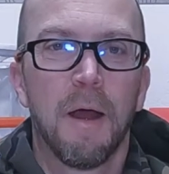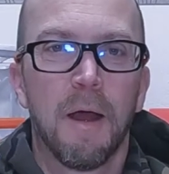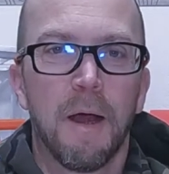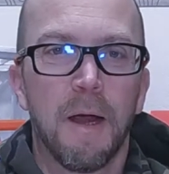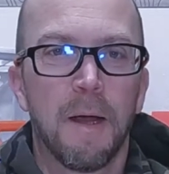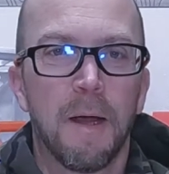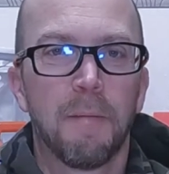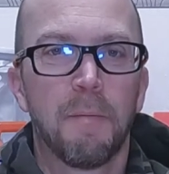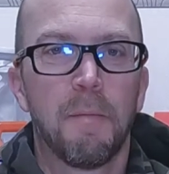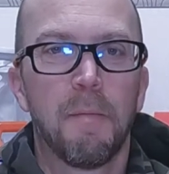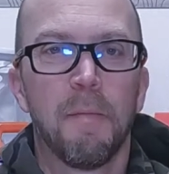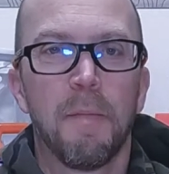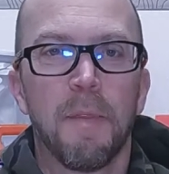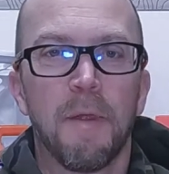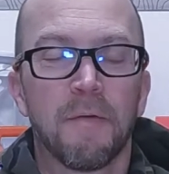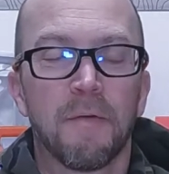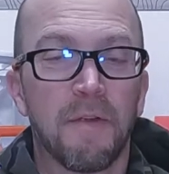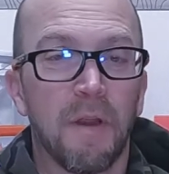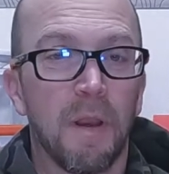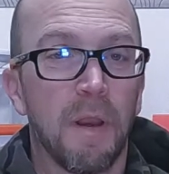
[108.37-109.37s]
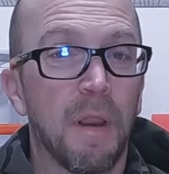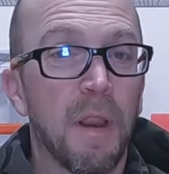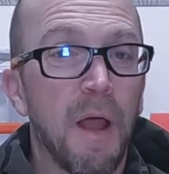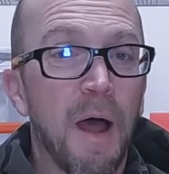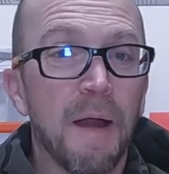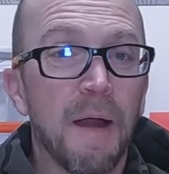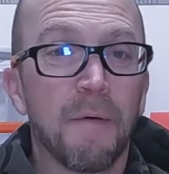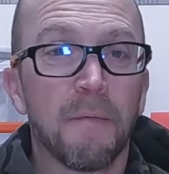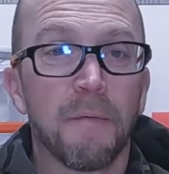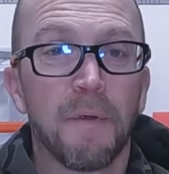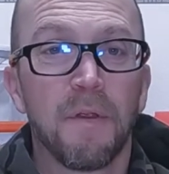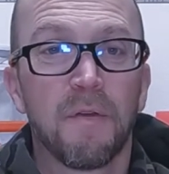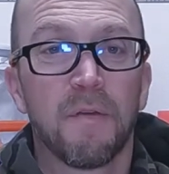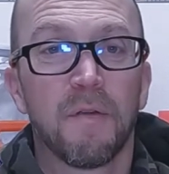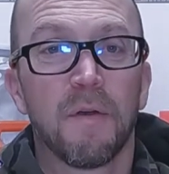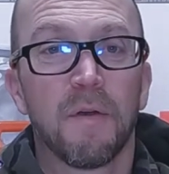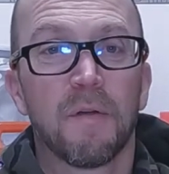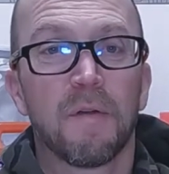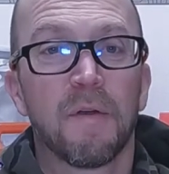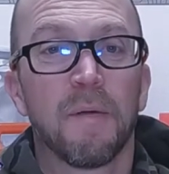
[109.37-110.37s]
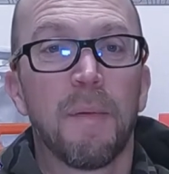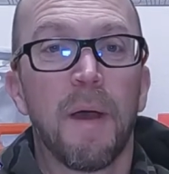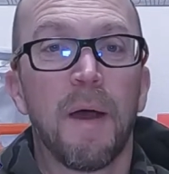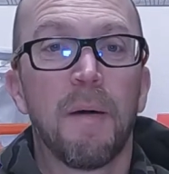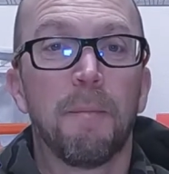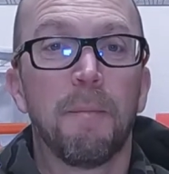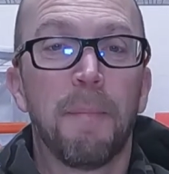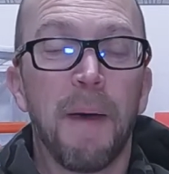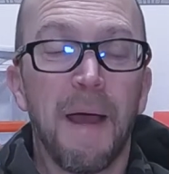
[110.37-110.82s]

Um, there's a lot of research about